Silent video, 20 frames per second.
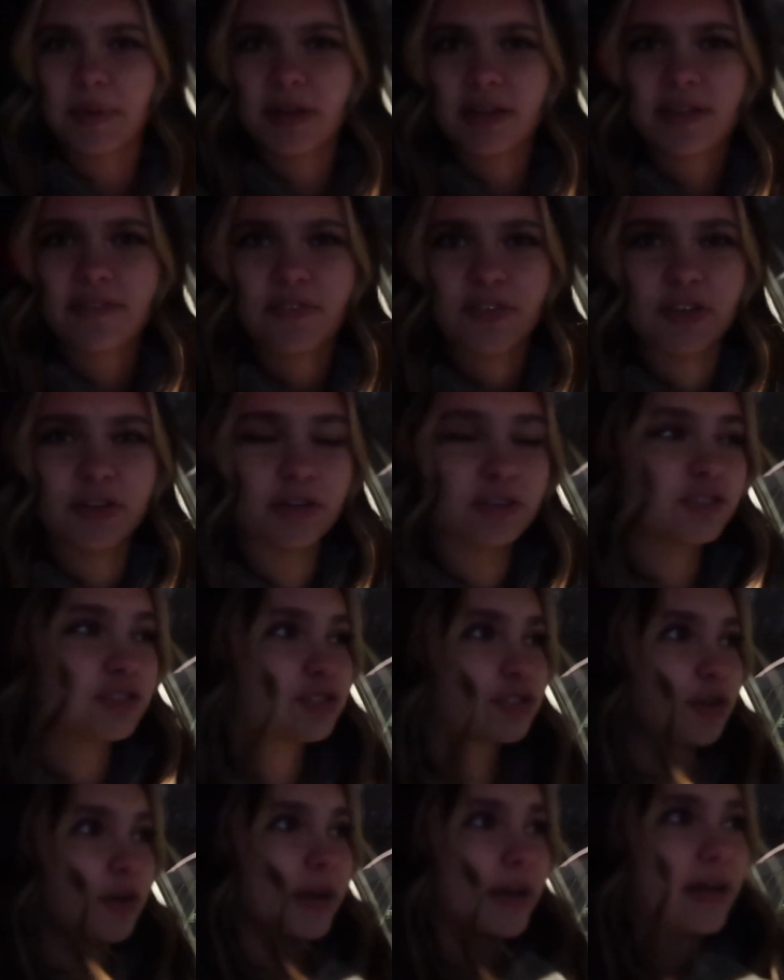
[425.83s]
gonna leave for the grocery
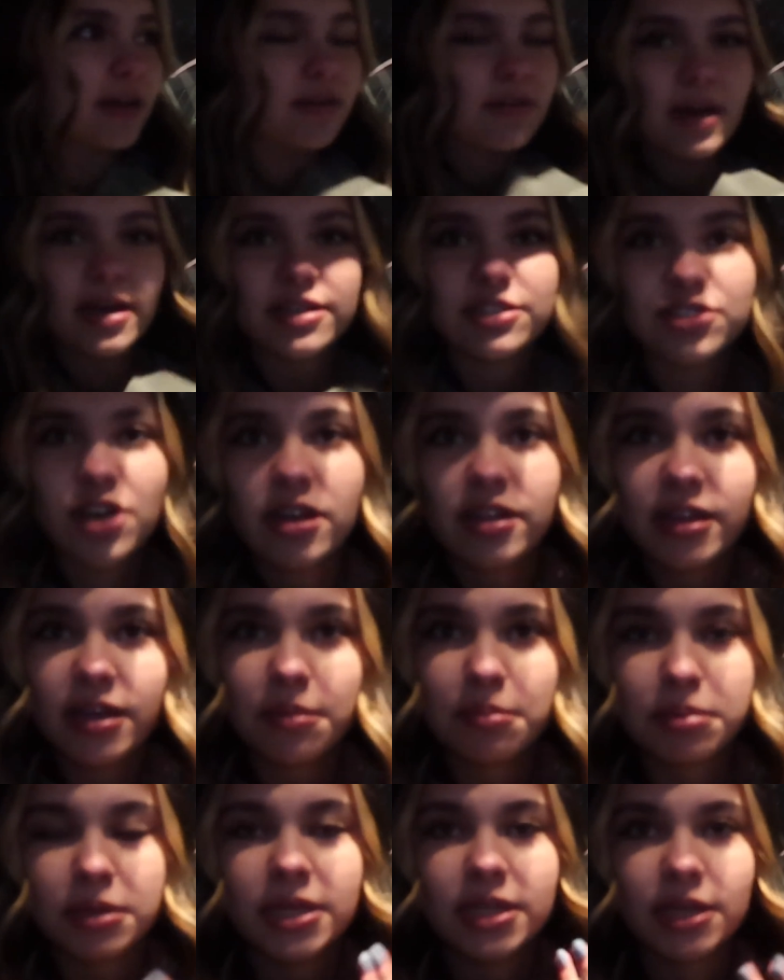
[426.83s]
store right now. I just got like
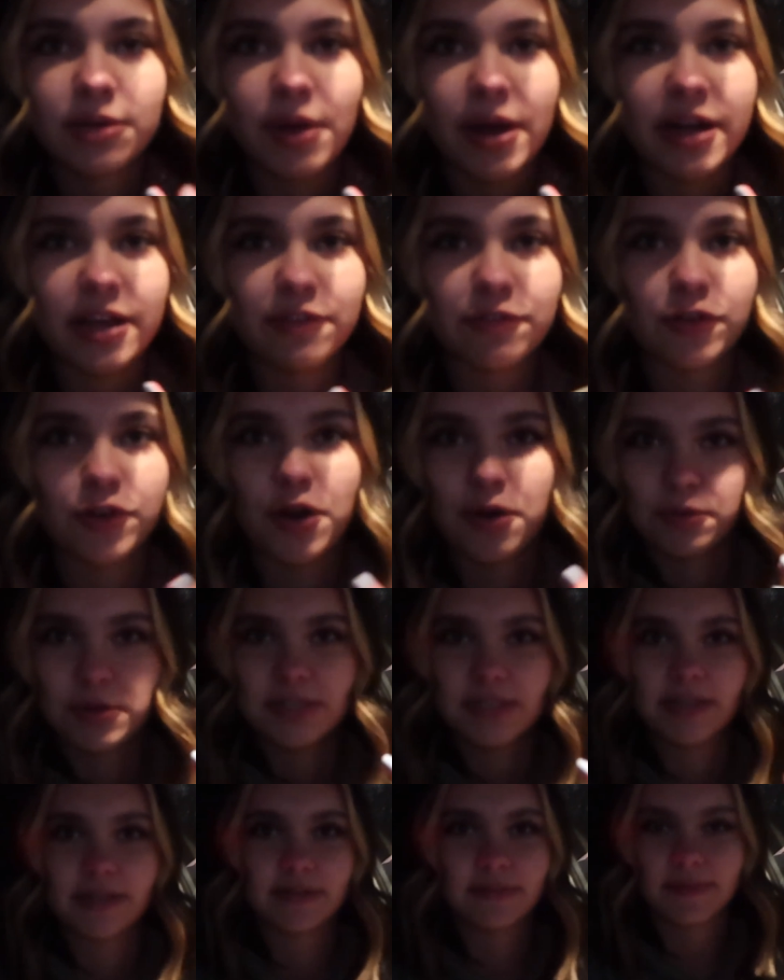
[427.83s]
completely ready for no
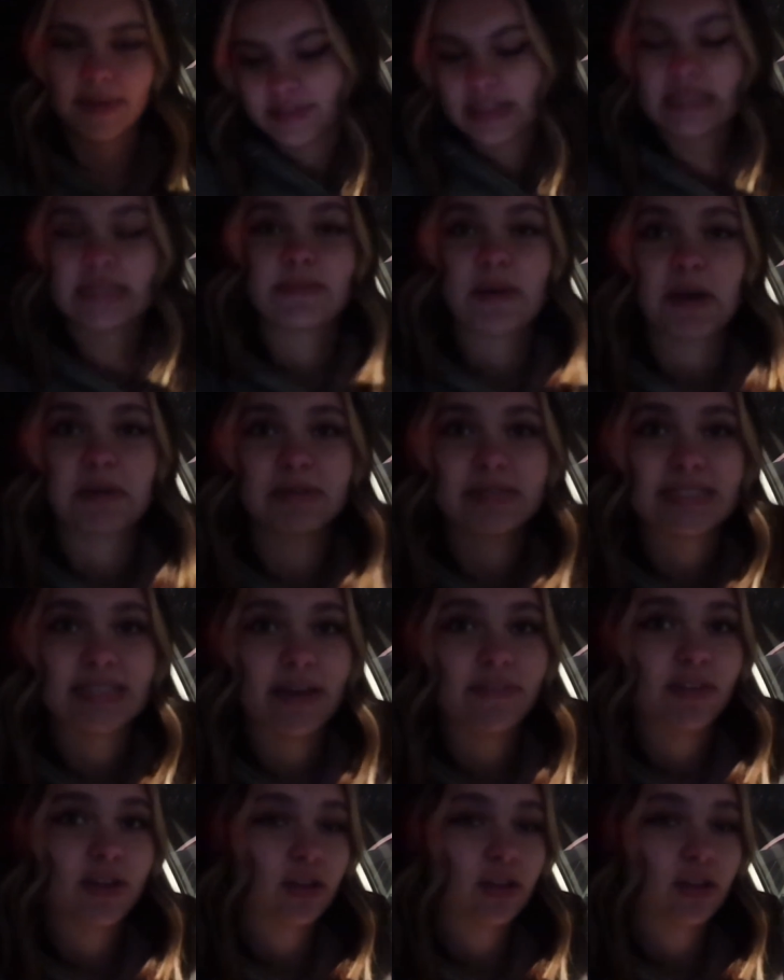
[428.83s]
reason. It's about to be 7